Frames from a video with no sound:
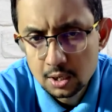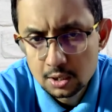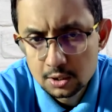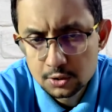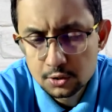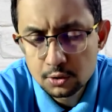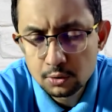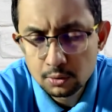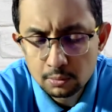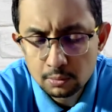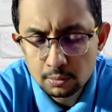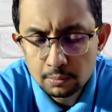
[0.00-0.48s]

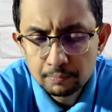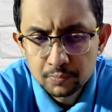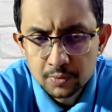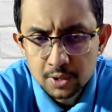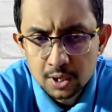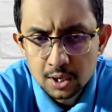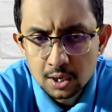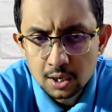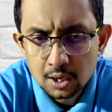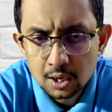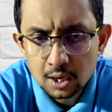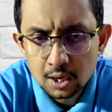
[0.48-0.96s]
So
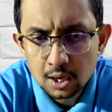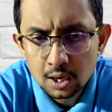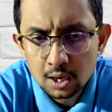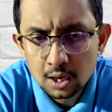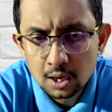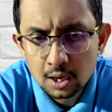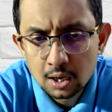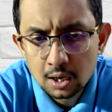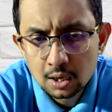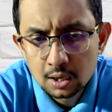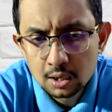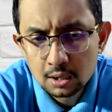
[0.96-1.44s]

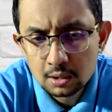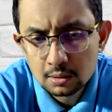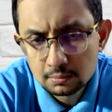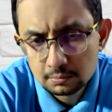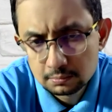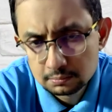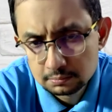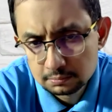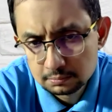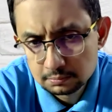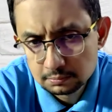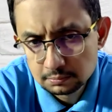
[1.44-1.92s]

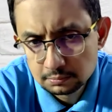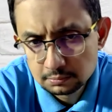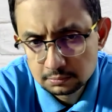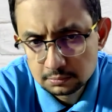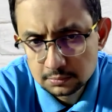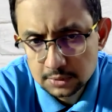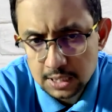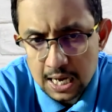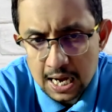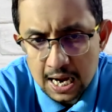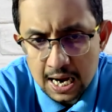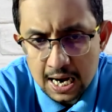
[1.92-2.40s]

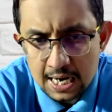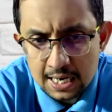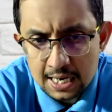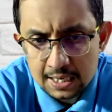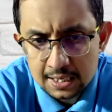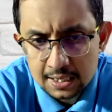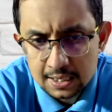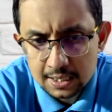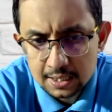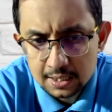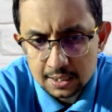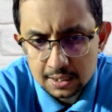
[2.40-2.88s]

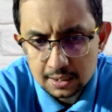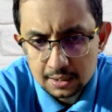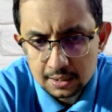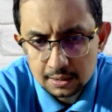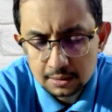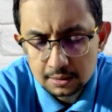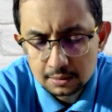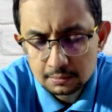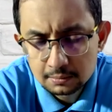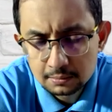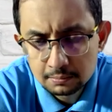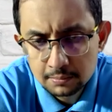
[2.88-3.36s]
that
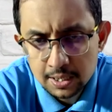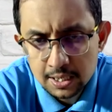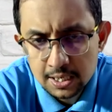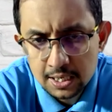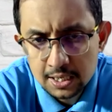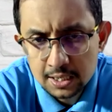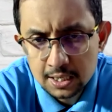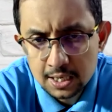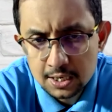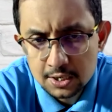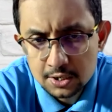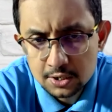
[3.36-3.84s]

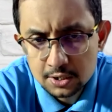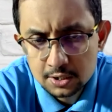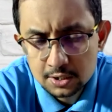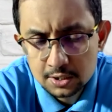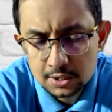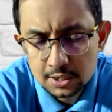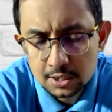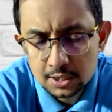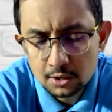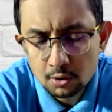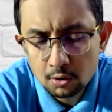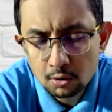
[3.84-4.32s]

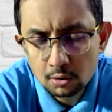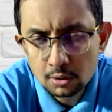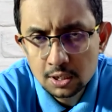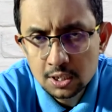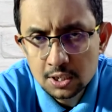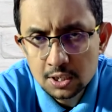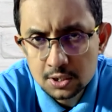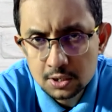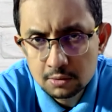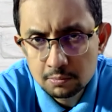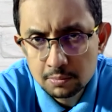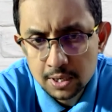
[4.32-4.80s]
medications and all
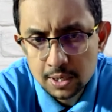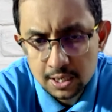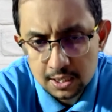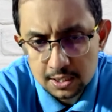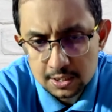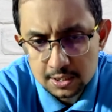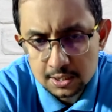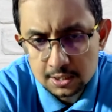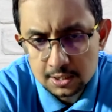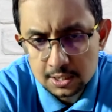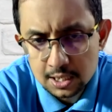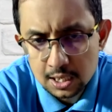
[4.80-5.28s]
list of
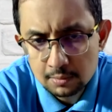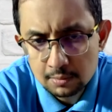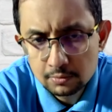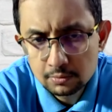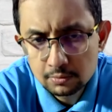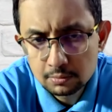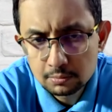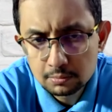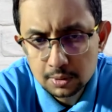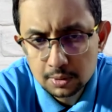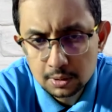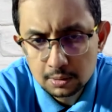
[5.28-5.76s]
medicines I'll
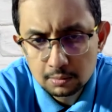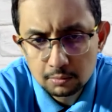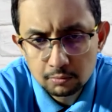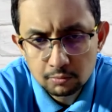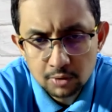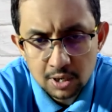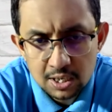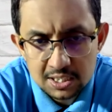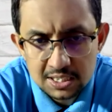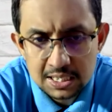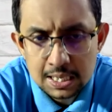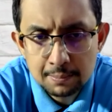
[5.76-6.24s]
do
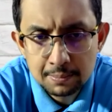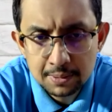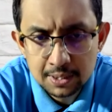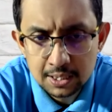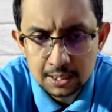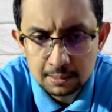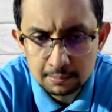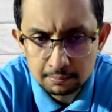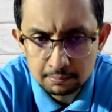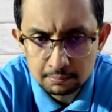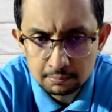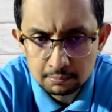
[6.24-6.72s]

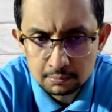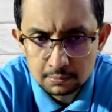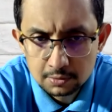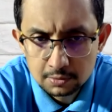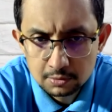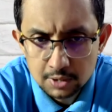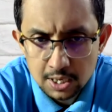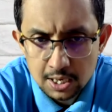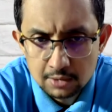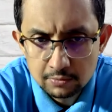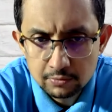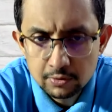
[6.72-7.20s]
WhatsApping him,
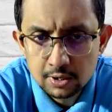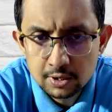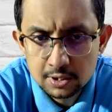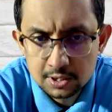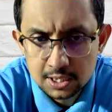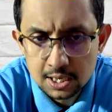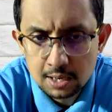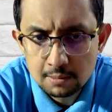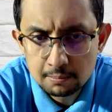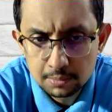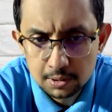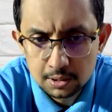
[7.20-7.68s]
right, for
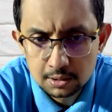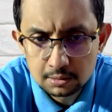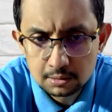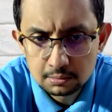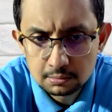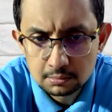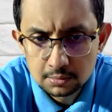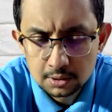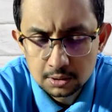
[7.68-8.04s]
example.